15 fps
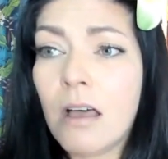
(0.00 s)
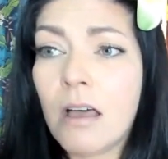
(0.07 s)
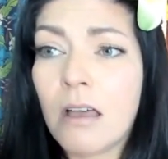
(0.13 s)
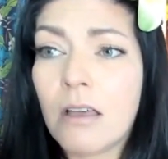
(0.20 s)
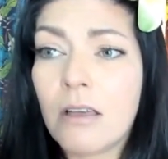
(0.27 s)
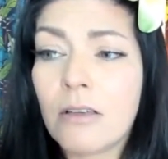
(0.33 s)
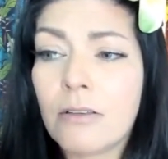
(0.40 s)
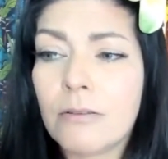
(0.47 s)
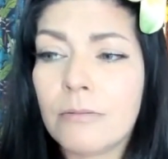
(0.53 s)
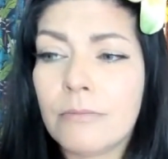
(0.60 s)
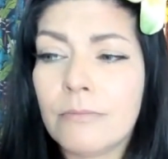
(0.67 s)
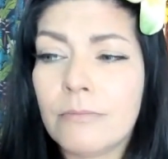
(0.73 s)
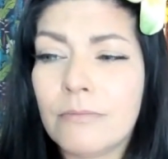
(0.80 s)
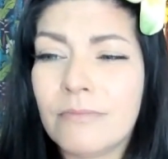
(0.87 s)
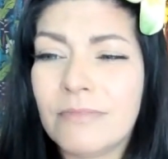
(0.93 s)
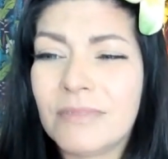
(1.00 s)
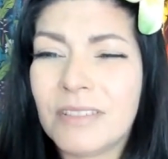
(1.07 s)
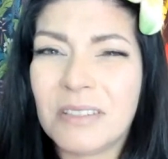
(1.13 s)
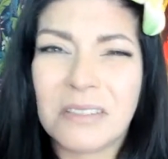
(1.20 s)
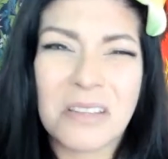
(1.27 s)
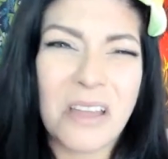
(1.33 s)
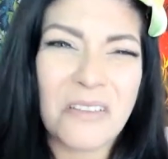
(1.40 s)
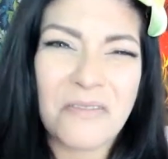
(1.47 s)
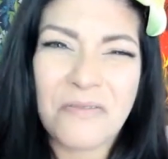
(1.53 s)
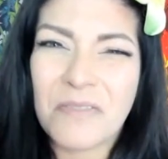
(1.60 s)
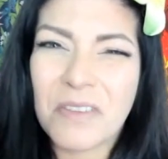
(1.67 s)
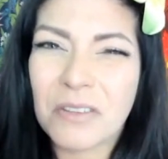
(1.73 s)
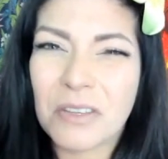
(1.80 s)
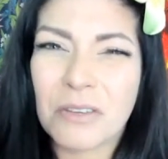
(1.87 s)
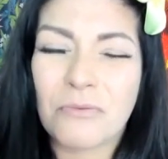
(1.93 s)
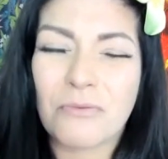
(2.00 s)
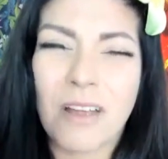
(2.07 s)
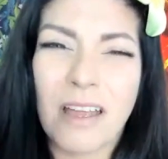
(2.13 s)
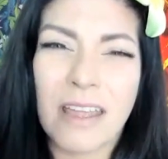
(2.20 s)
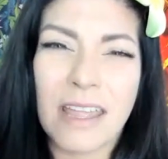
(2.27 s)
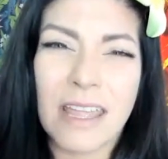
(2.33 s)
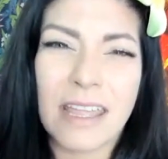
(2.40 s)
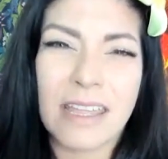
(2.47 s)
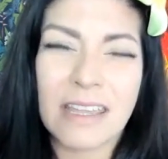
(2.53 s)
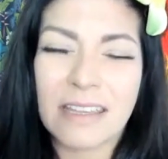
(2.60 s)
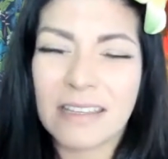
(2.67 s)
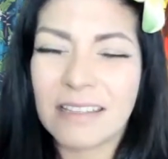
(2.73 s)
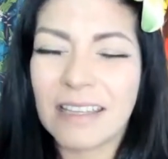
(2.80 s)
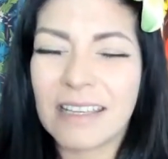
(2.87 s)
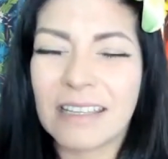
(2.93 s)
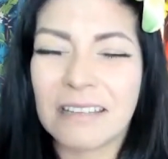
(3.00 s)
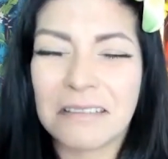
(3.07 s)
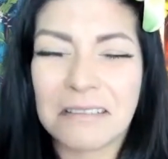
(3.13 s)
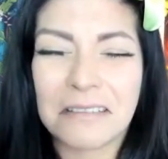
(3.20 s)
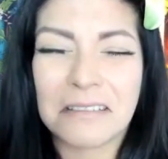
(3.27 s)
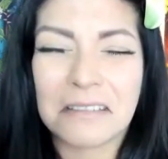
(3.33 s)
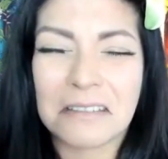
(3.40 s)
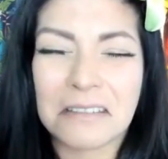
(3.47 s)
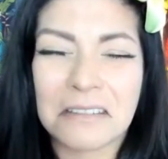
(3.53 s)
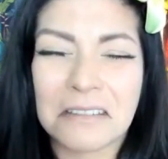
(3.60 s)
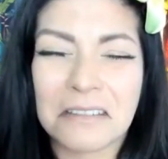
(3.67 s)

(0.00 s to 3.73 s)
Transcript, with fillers: um, just not feeling right, like, ugh.